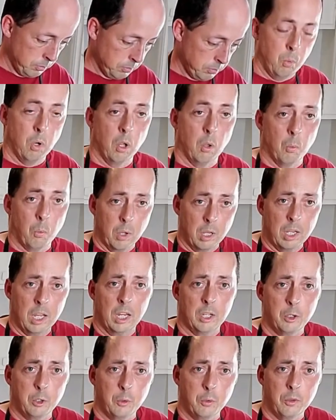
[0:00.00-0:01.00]
Well, while
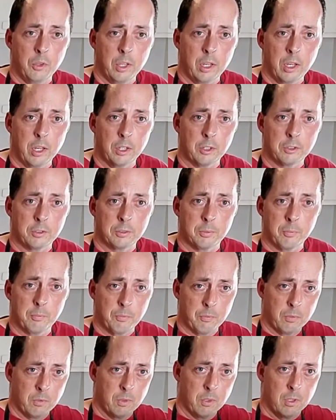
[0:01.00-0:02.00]
I do this,
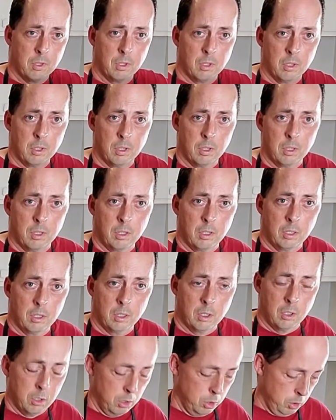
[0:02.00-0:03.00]

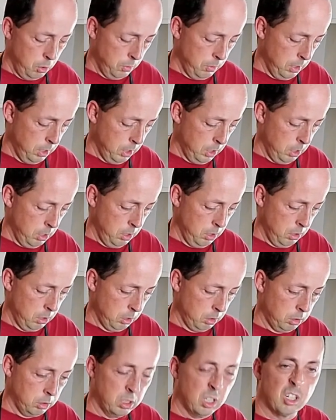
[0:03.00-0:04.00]
you
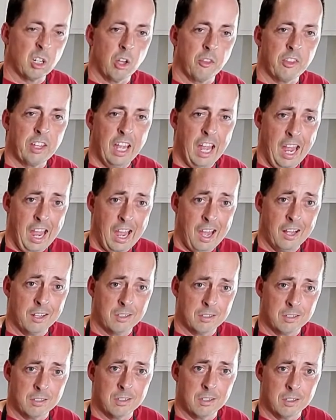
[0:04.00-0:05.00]
click on the
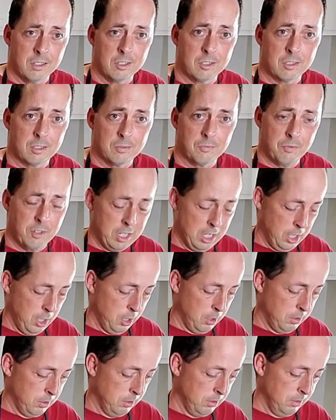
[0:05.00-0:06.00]
ads in this
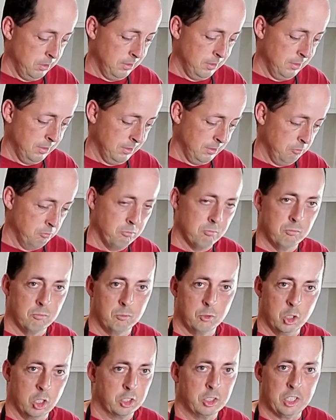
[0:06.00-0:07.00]
video.
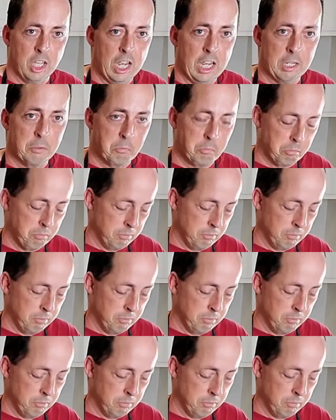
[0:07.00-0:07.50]
Just saying.